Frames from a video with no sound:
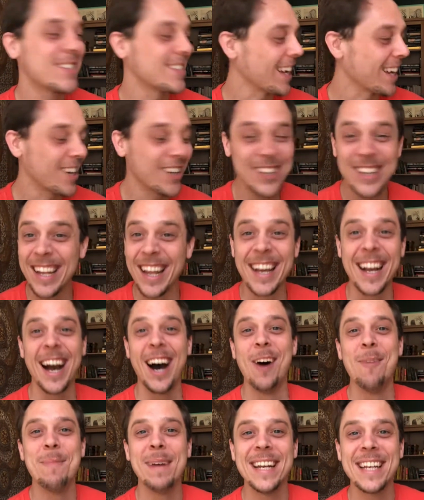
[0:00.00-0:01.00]
I couldn't
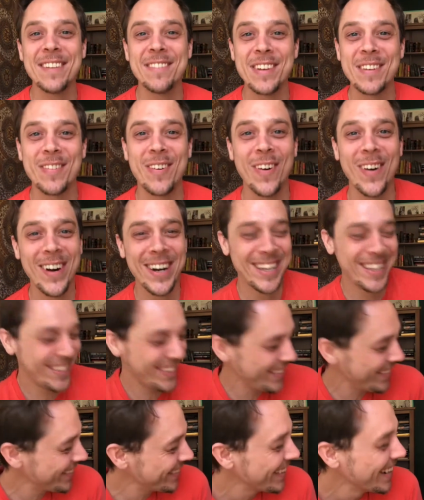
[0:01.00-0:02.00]
hum any of it for
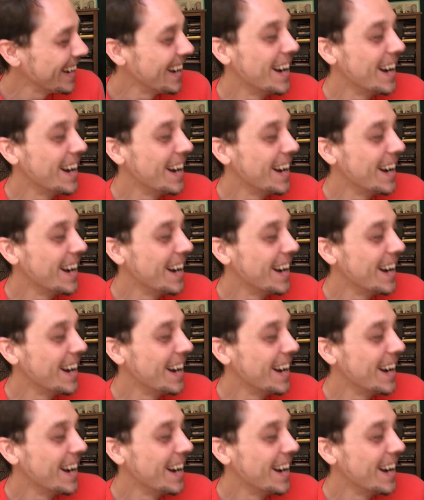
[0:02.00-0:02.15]
you,